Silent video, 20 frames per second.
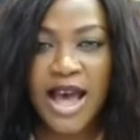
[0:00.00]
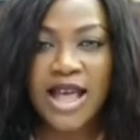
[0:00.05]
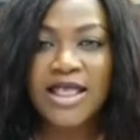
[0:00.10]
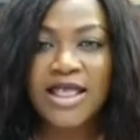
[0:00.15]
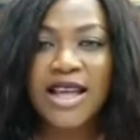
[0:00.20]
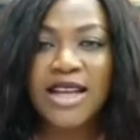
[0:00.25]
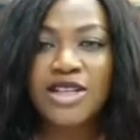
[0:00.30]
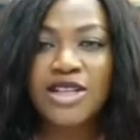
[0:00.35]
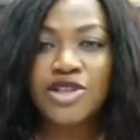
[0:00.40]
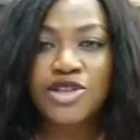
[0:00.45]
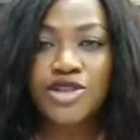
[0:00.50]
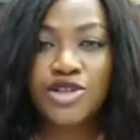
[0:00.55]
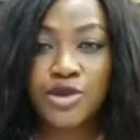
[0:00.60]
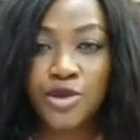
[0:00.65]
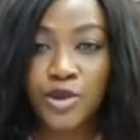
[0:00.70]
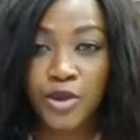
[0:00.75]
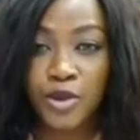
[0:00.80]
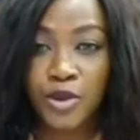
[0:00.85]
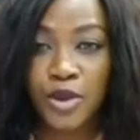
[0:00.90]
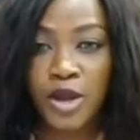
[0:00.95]
and that
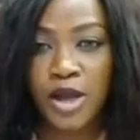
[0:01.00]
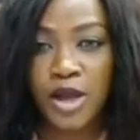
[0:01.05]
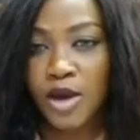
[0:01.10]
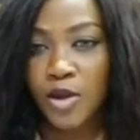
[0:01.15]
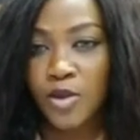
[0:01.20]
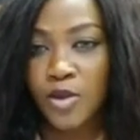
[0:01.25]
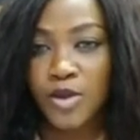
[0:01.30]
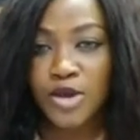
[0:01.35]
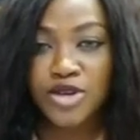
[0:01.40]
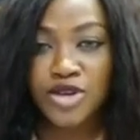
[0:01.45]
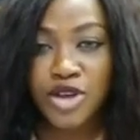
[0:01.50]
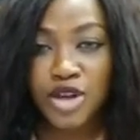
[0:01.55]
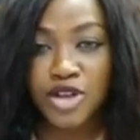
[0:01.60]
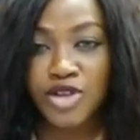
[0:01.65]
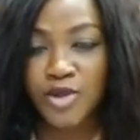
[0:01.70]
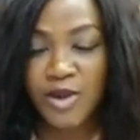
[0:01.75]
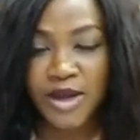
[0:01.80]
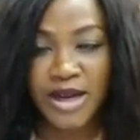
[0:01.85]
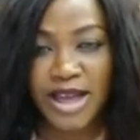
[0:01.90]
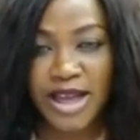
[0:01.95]
you will
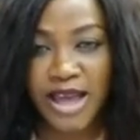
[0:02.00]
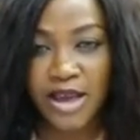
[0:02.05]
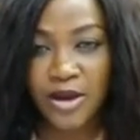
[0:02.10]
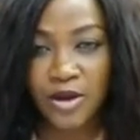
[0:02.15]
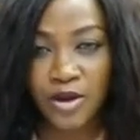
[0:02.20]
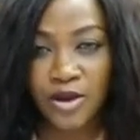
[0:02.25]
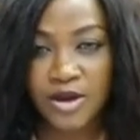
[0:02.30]
not rely